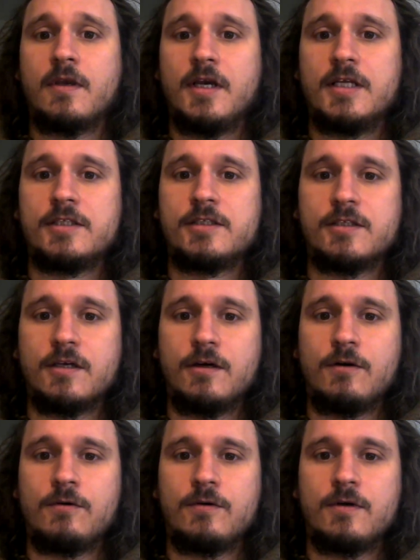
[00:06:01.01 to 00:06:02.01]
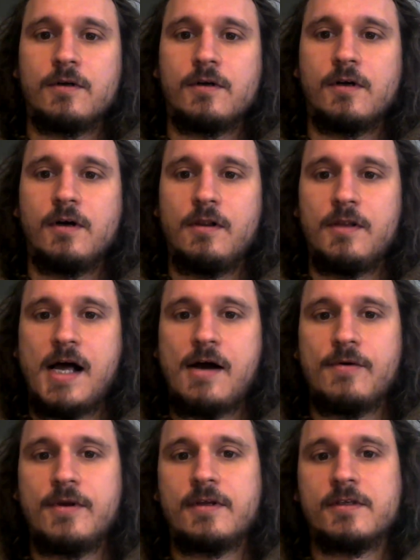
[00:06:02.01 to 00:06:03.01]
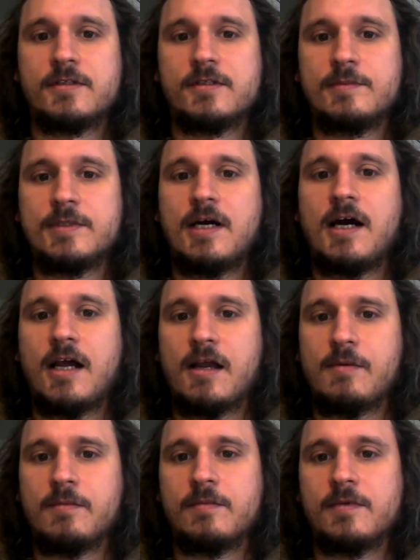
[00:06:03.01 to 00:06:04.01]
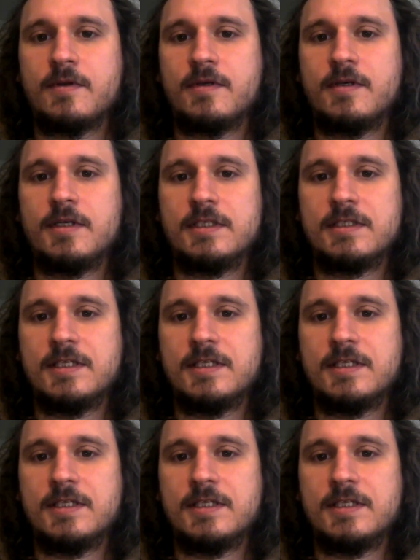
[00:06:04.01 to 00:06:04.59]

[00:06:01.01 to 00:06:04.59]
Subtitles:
And so allowing some time is